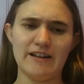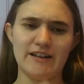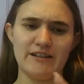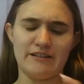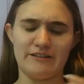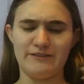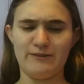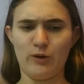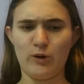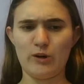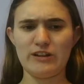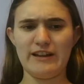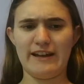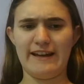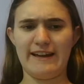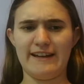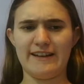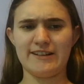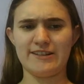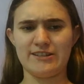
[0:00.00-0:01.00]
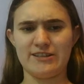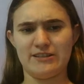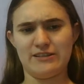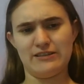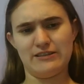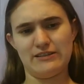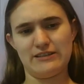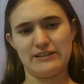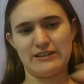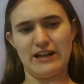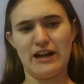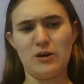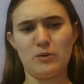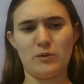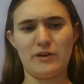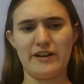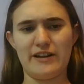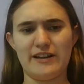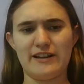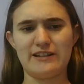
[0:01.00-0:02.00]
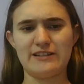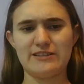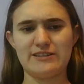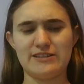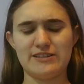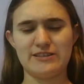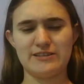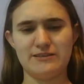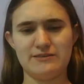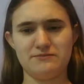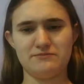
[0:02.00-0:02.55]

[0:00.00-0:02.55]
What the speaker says: The 4 legs, it's got wings,